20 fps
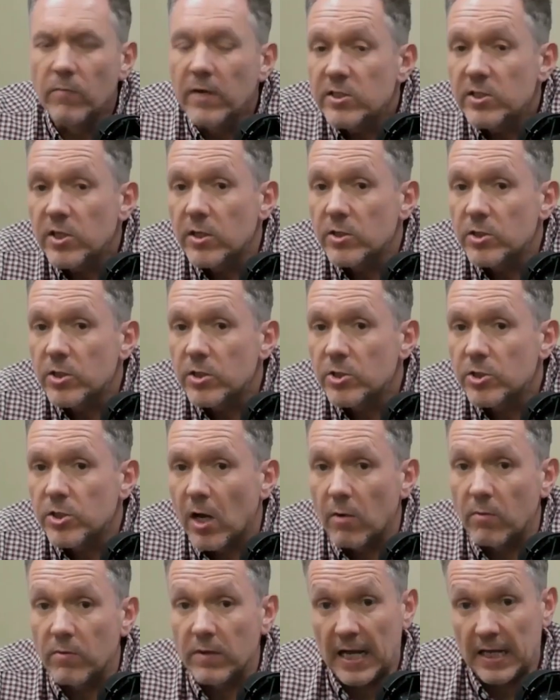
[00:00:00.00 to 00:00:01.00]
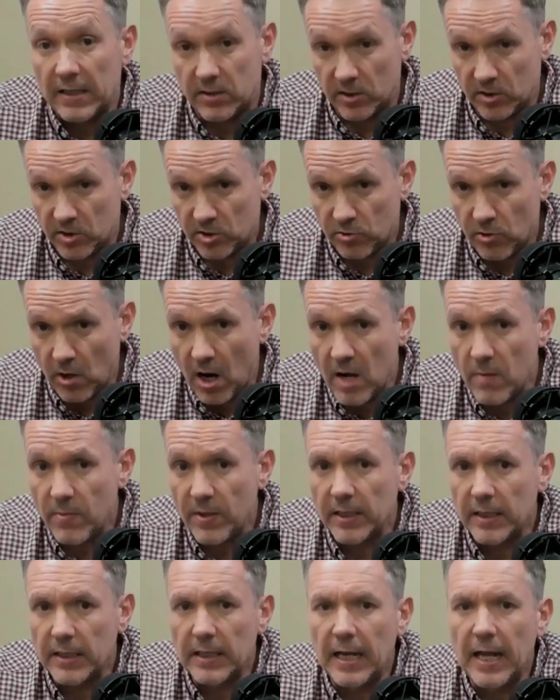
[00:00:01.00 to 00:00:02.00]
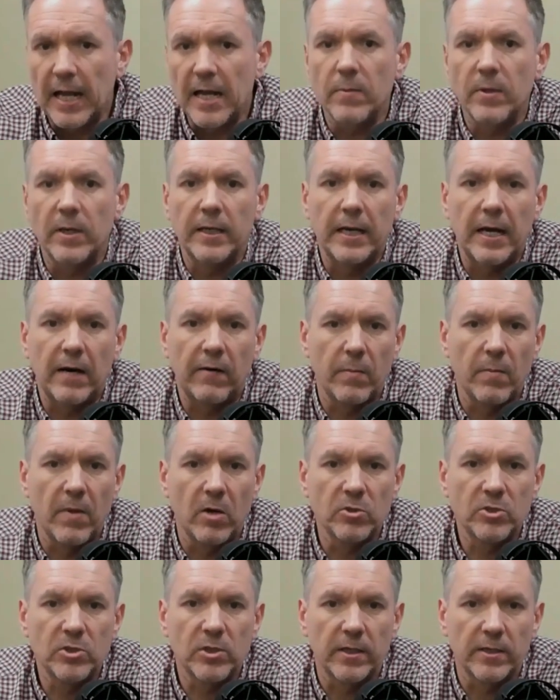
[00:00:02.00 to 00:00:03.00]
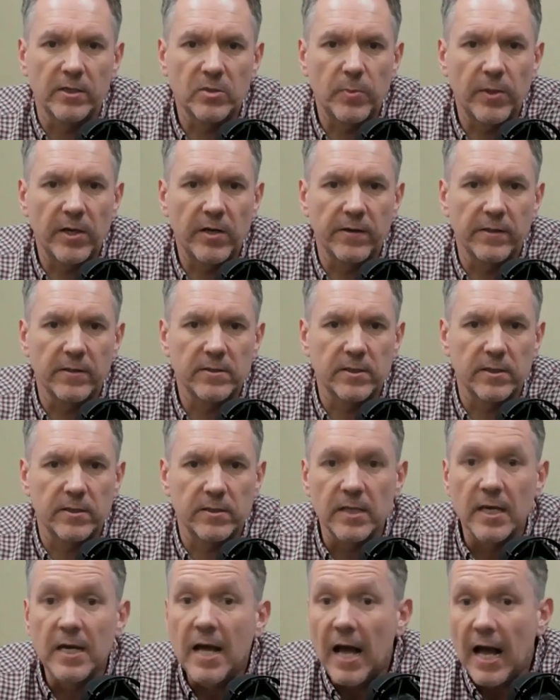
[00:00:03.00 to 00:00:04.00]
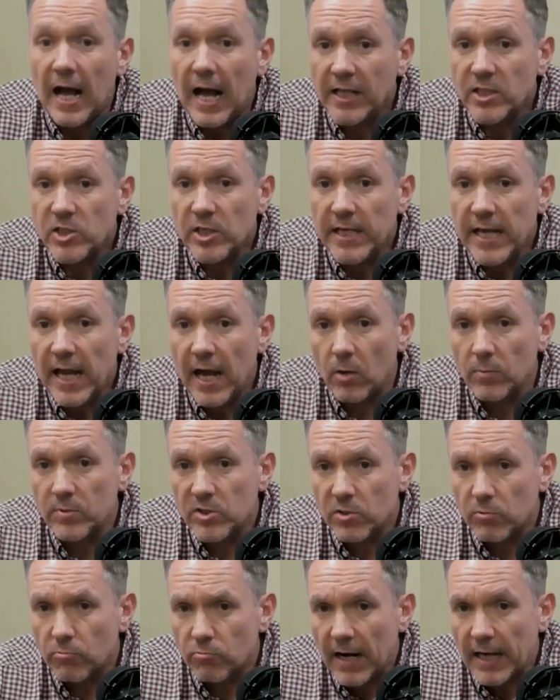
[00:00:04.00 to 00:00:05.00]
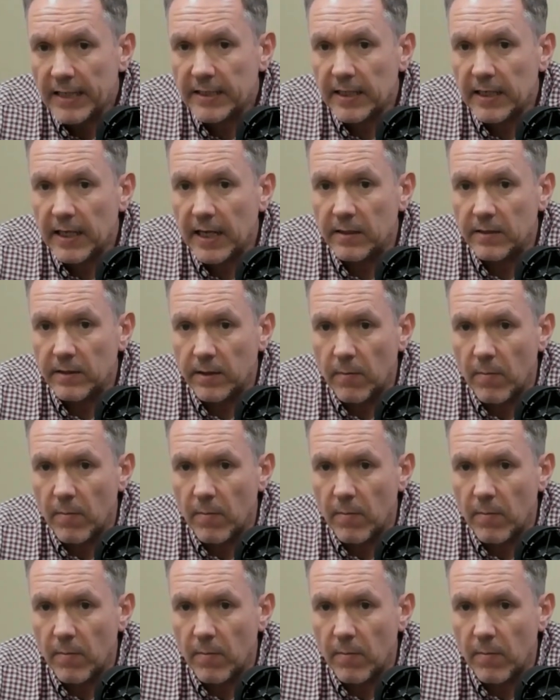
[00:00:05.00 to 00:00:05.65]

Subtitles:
Research has shown that describing and labelling our emotional experiences actually helps to regulate the